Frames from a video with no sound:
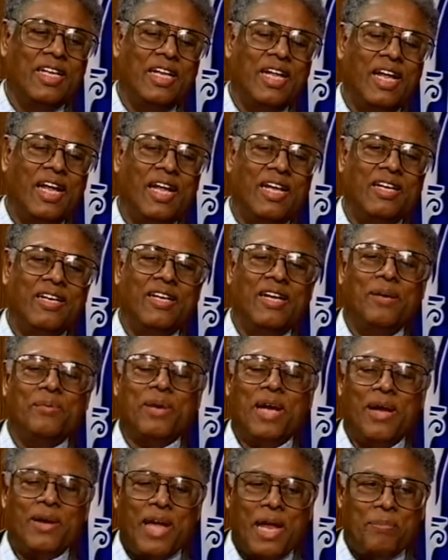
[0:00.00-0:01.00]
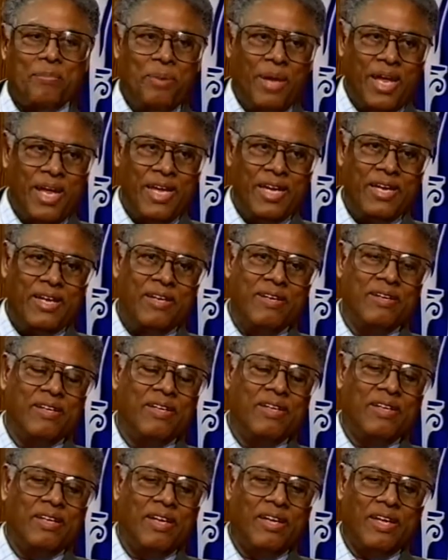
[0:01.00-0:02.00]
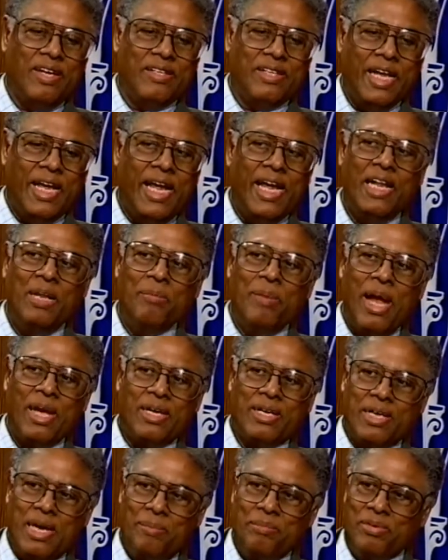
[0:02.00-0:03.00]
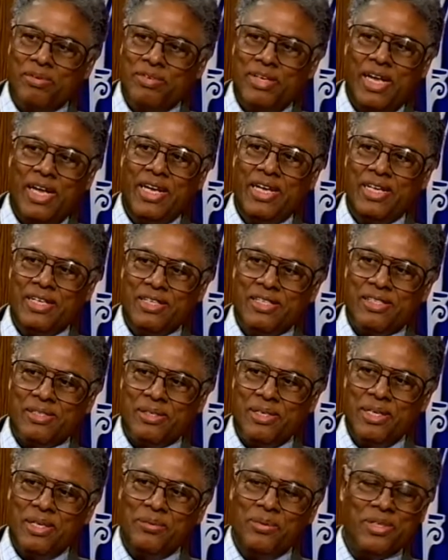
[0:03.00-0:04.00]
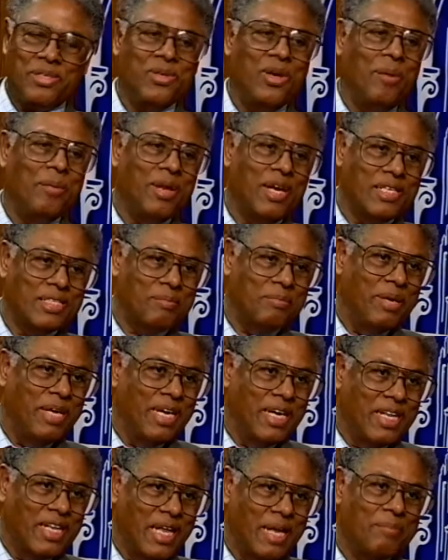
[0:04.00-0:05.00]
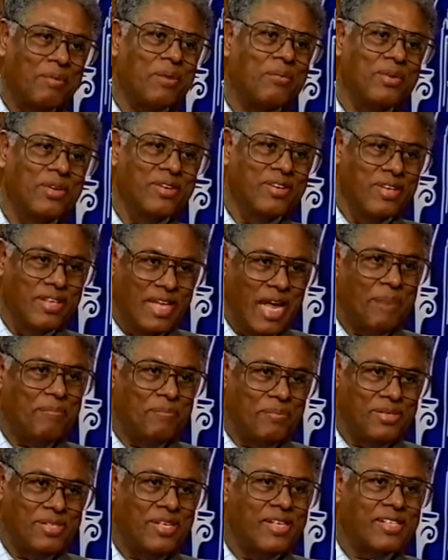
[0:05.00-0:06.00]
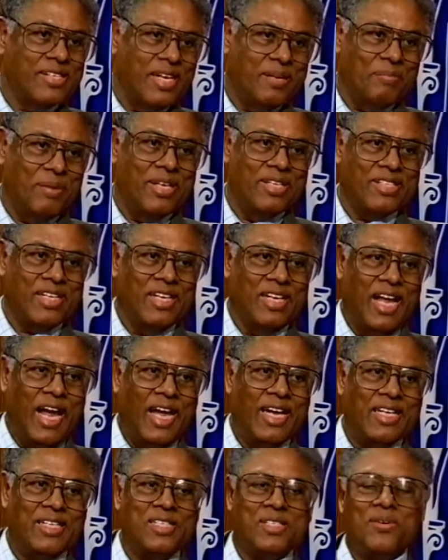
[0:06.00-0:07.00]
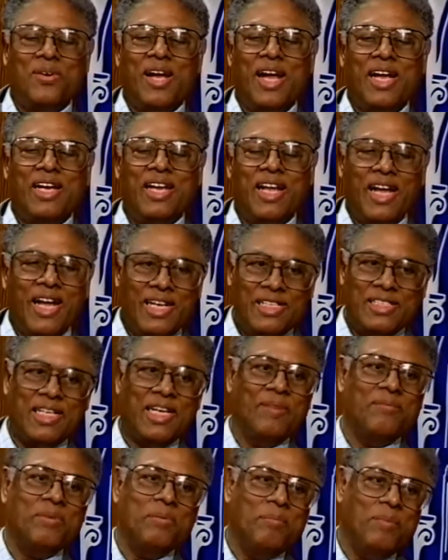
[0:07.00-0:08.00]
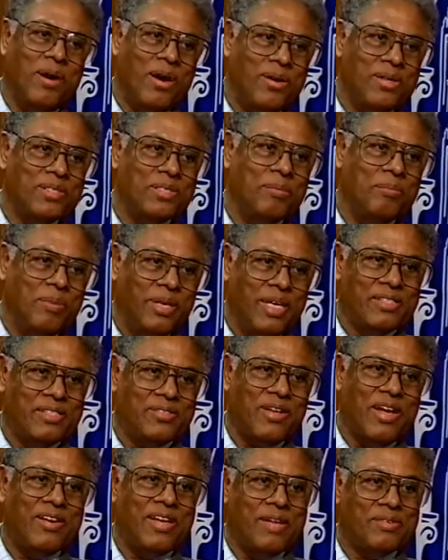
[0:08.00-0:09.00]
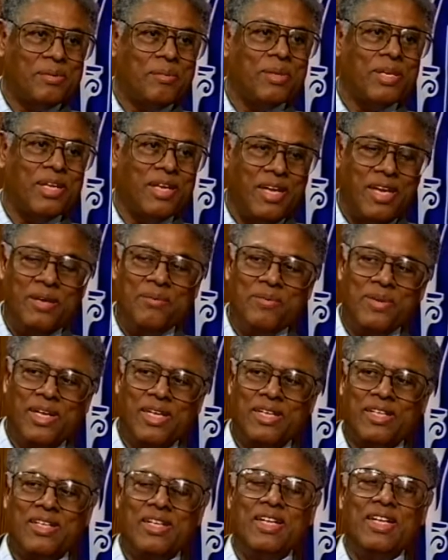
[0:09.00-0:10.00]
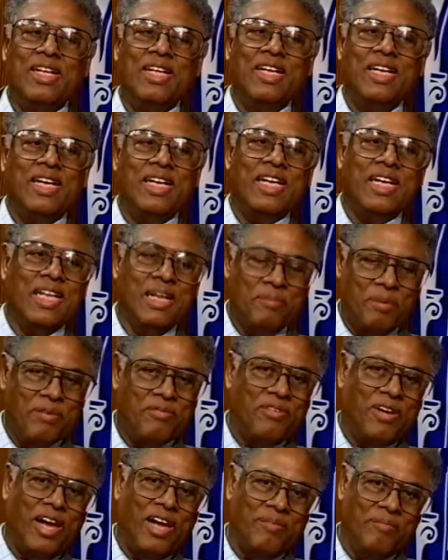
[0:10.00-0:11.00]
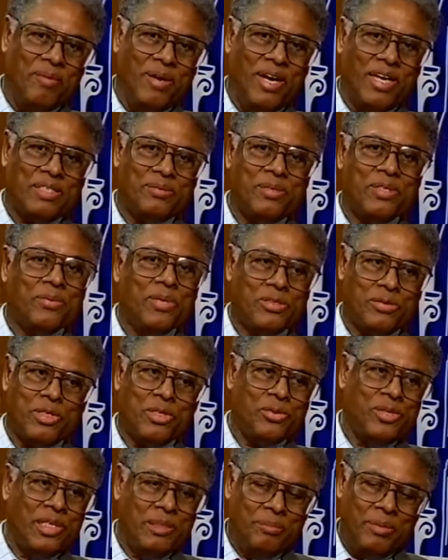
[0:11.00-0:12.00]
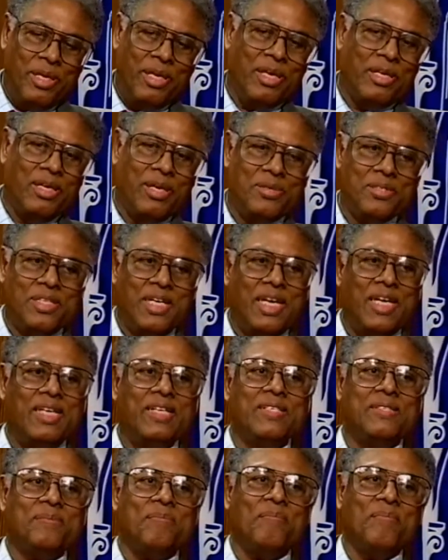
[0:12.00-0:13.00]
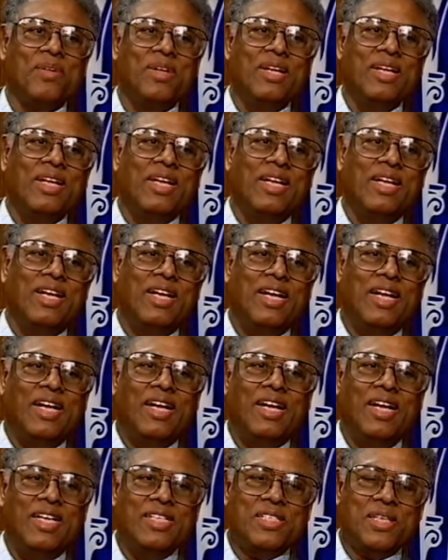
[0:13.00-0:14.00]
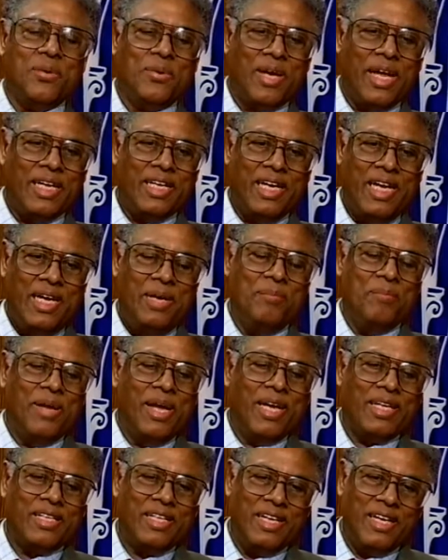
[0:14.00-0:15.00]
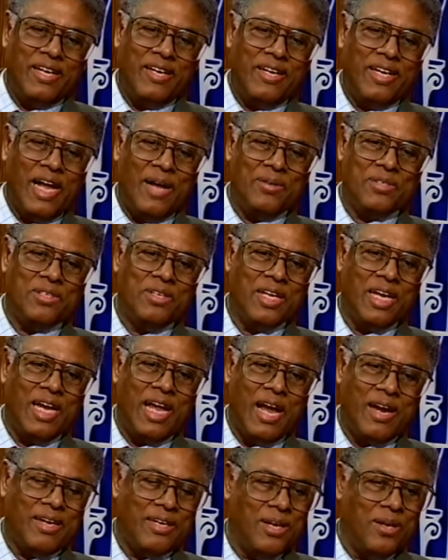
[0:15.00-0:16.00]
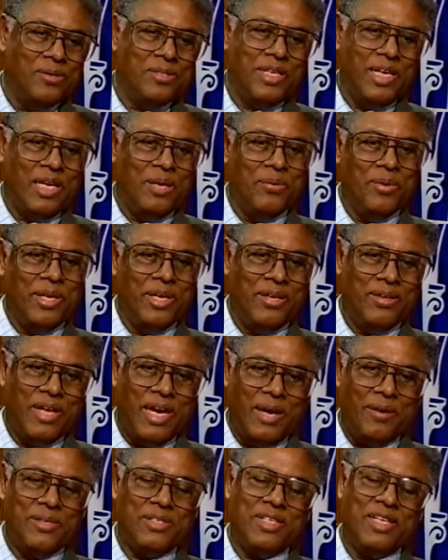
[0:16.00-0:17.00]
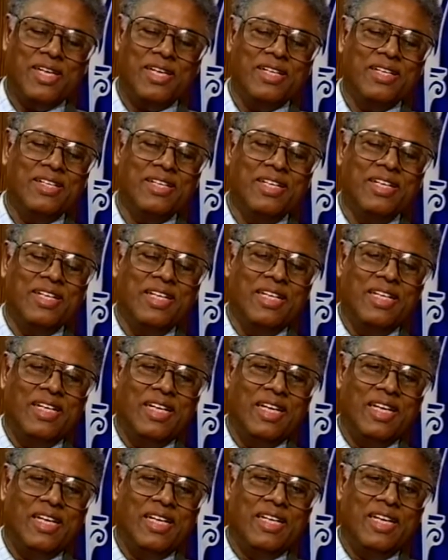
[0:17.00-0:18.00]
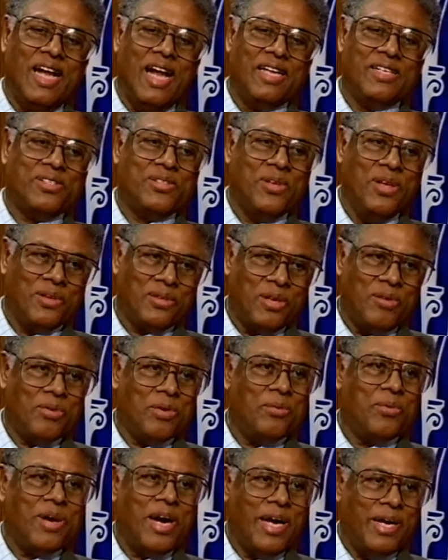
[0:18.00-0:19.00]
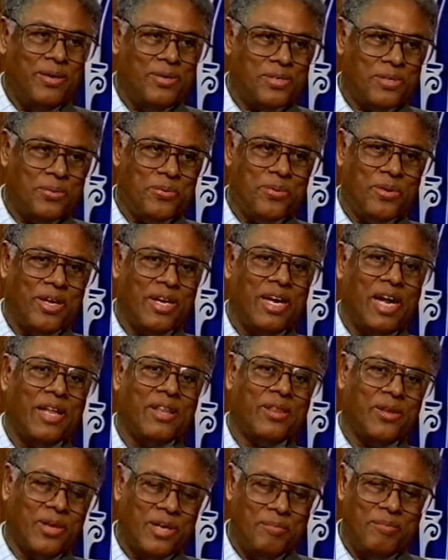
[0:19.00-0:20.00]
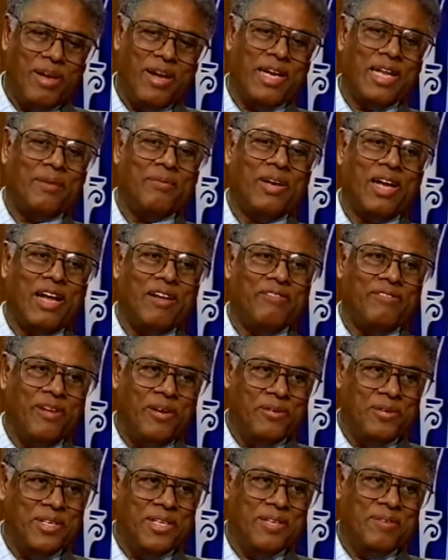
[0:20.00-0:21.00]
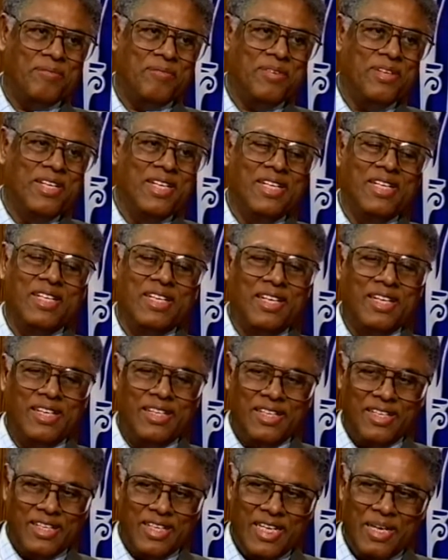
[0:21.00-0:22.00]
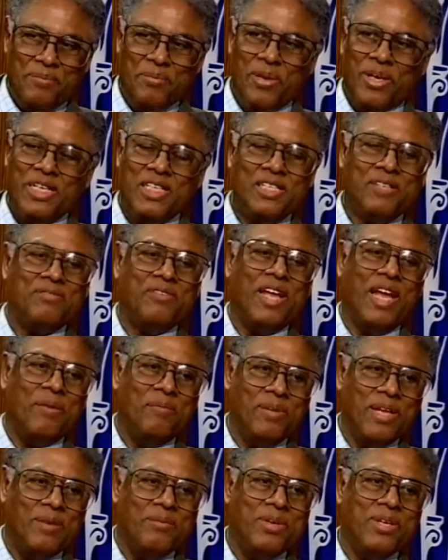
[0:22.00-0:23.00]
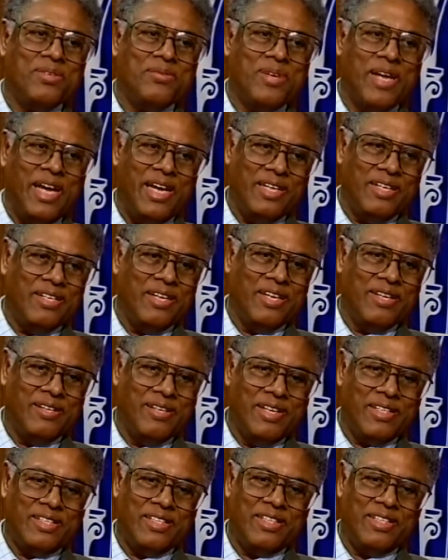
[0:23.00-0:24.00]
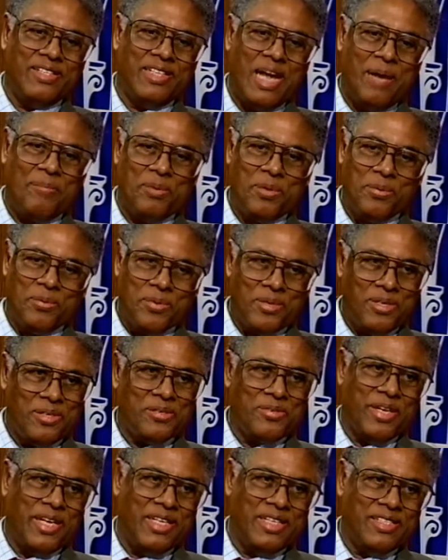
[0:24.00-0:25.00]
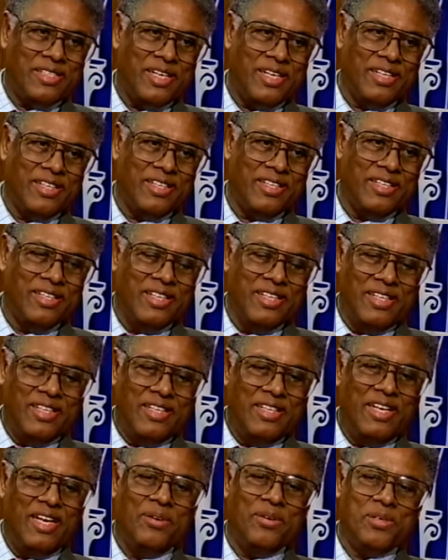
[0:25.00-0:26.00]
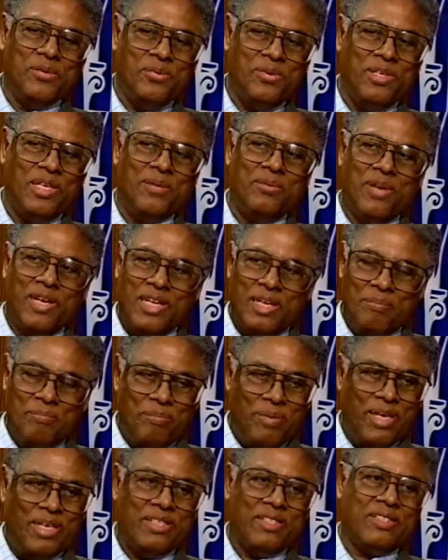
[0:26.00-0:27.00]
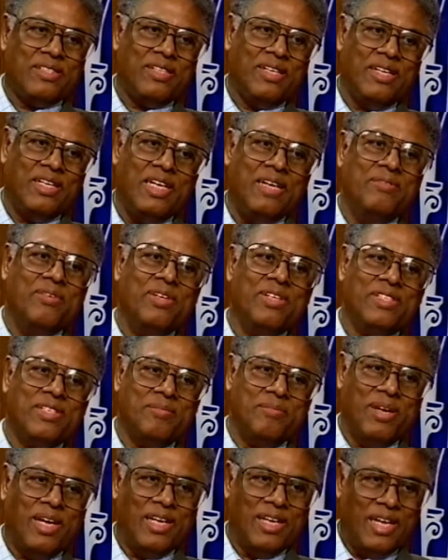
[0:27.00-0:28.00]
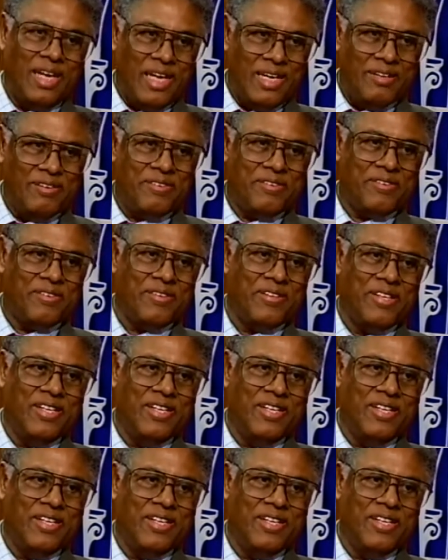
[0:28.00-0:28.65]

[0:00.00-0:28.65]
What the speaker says: And when I got paid, they held back a couple of days, which normally doesn't mean anything, but when you're in that position, it means a lot. And so I had to ask him to borrow some so I'd have something to eat with. And he lent me $5, which was real money in those days. And so when I came back there, and I was looking out of the hotel window that I was in, and I looked over to where I used to work, and I thought about him, and I phoned him. And he brought his family, and we ate dinner at the top of the World Trade Center. And it was really one of the best evenings of my life.